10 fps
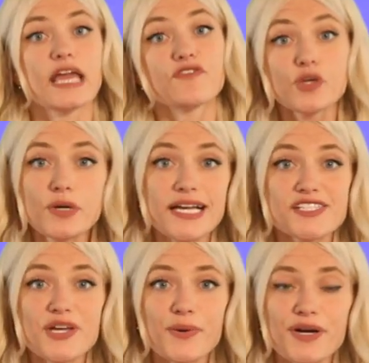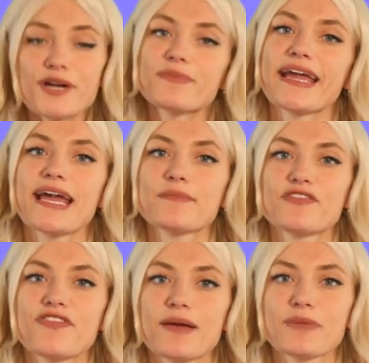If you guys know where her Miami
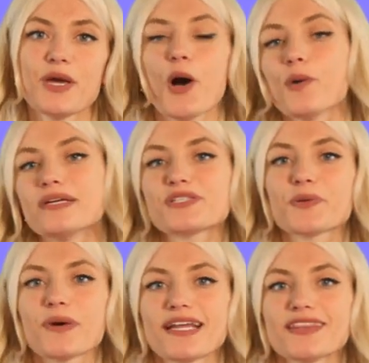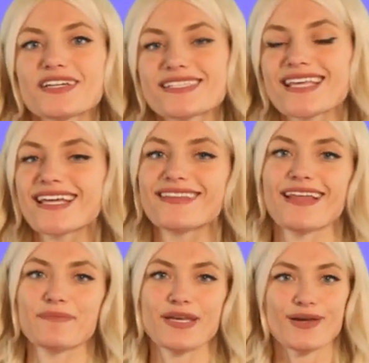family home is or what it looks like,
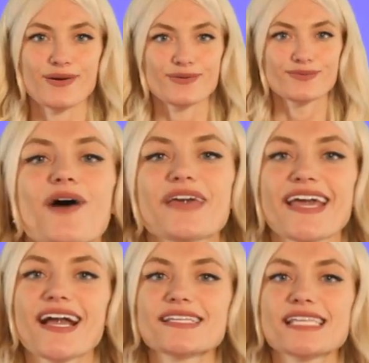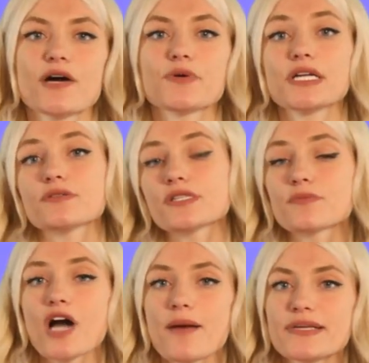let me know. Okay guys, now I'll read out
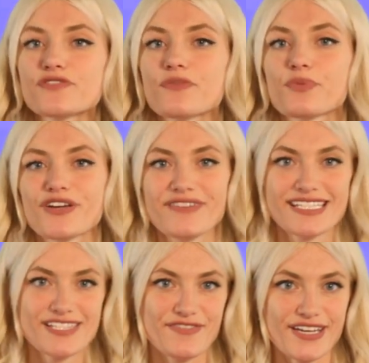some comments from previous